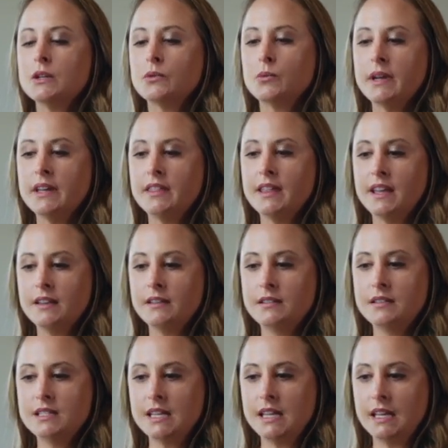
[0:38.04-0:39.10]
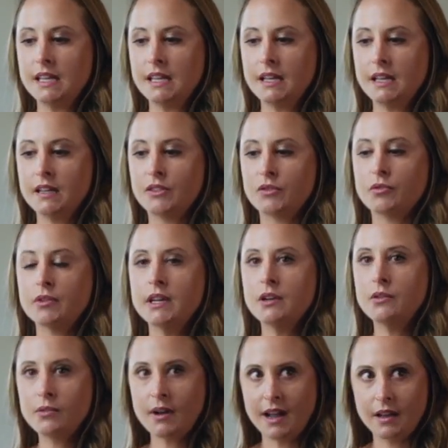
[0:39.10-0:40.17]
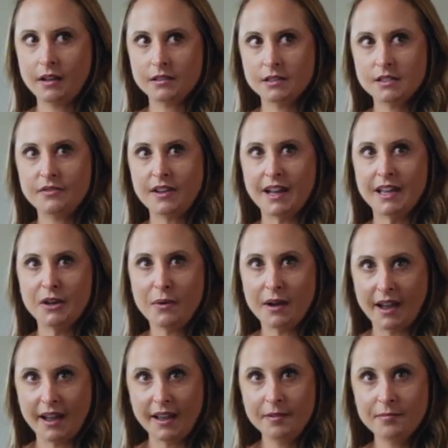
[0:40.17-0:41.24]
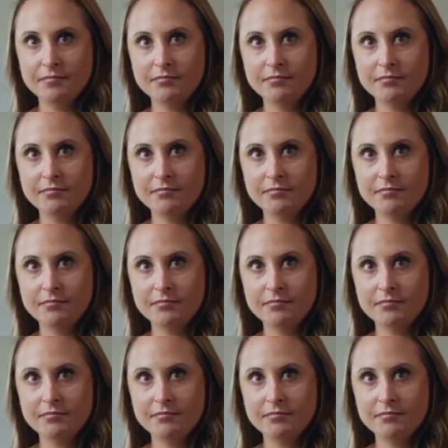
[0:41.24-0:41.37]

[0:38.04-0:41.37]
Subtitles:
We then did 3 rounds of IUI,